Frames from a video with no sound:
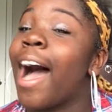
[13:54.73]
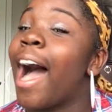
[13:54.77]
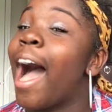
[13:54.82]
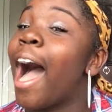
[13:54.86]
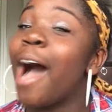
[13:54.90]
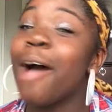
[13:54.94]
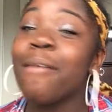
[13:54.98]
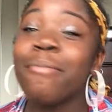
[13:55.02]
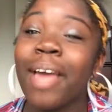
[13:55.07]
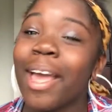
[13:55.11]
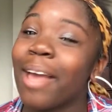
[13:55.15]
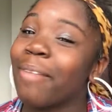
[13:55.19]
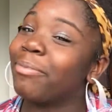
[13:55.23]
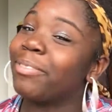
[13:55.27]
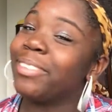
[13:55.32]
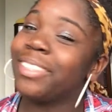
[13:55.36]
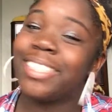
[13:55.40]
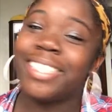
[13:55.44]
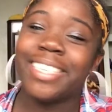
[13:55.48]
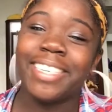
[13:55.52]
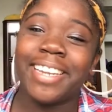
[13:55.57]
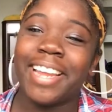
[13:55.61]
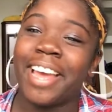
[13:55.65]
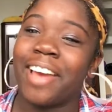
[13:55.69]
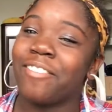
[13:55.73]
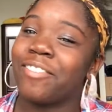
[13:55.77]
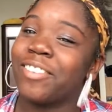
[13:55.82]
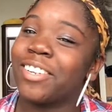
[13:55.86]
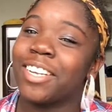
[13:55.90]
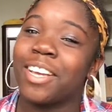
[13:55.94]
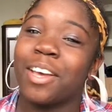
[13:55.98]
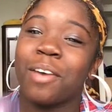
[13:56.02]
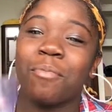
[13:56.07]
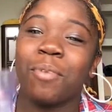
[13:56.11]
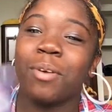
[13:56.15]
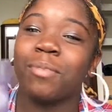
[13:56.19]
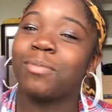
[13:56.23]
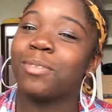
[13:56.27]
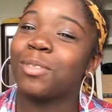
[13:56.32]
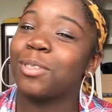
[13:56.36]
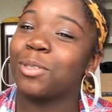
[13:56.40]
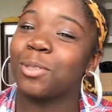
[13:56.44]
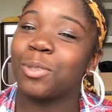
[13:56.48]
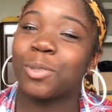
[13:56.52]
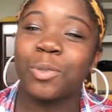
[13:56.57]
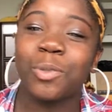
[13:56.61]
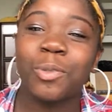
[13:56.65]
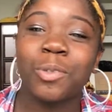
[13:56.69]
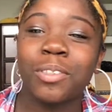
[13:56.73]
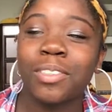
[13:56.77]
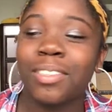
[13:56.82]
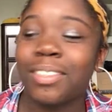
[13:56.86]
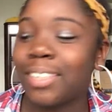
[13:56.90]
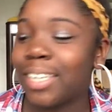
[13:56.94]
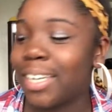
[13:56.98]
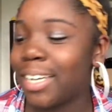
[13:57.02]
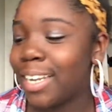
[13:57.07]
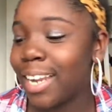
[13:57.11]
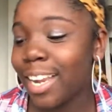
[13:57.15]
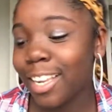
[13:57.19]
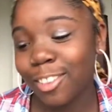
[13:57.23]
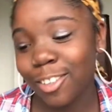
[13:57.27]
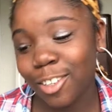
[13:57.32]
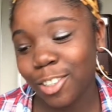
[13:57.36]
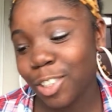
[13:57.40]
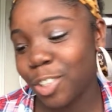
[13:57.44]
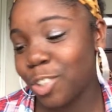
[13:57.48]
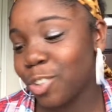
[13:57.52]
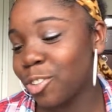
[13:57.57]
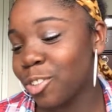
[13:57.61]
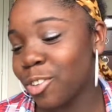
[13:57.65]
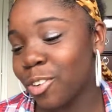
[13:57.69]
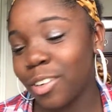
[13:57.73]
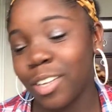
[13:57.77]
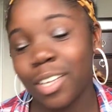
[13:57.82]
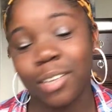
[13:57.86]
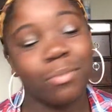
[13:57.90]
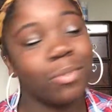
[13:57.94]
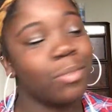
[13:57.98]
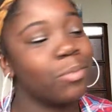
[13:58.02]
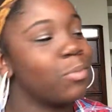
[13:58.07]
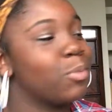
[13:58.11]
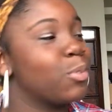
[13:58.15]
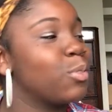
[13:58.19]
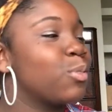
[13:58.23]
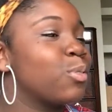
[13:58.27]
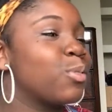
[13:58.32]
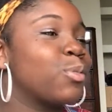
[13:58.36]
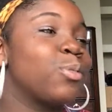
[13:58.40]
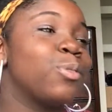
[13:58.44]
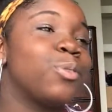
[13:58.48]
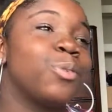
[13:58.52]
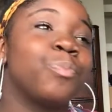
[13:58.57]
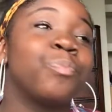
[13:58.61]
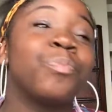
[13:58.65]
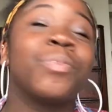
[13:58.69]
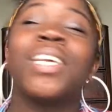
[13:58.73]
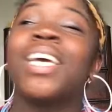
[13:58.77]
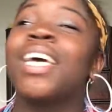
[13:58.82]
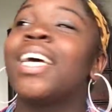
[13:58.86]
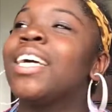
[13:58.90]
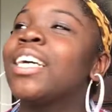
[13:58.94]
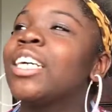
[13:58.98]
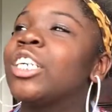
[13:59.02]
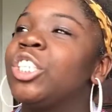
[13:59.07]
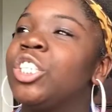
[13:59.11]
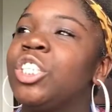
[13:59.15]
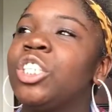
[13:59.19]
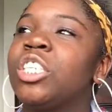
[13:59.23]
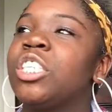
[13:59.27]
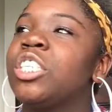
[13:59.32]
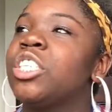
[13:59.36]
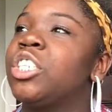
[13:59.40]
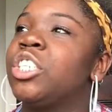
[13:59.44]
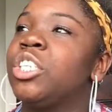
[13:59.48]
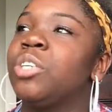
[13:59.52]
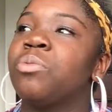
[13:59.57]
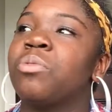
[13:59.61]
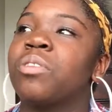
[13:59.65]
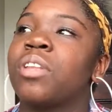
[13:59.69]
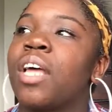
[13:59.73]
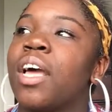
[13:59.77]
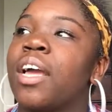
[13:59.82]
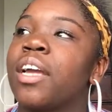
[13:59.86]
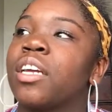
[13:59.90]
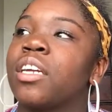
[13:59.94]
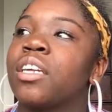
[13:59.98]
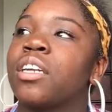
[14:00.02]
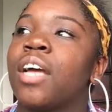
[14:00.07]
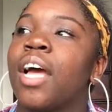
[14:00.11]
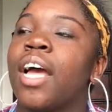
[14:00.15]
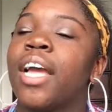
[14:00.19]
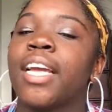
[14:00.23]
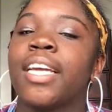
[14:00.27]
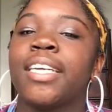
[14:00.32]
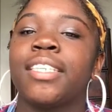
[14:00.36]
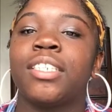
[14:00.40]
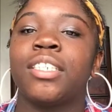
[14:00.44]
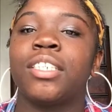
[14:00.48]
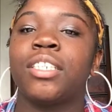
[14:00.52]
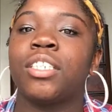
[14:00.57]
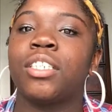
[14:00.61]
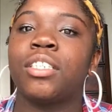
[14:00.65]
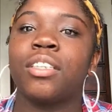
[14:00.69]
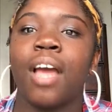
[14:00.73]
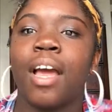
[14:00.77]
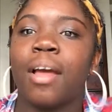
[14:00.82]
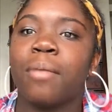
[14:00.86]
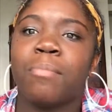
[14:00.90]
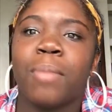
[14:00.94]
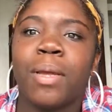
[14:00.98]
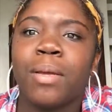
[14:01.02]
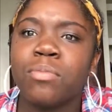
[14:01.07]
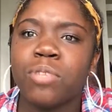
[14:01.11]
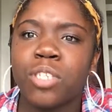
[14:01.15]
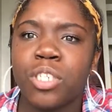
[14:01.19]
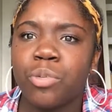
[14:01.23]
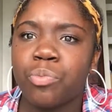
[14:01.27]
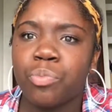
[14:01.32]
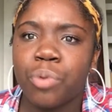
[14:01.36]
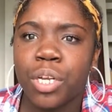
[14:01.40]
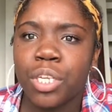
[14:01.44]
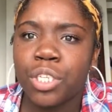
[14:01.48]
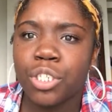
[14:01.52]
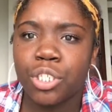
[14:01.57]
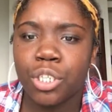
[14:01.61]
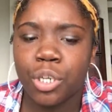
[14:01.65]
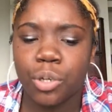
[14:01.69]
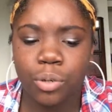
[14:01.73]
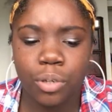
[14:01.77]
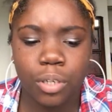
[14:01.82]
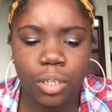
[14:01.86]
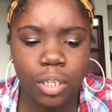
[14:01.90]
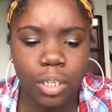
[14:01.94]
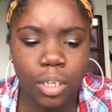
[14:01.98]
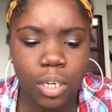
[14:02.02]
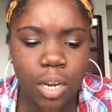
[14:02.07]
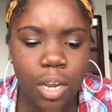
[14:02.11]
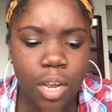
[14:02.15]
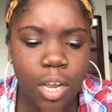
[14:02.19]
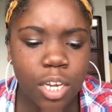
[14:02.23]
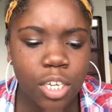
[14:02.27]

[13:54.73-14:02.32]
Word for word: I'm happy she didn't have to come up to the school and then I thought she was gonna come up to the school. Cause she she would like I guess she maybe she wasn't joking.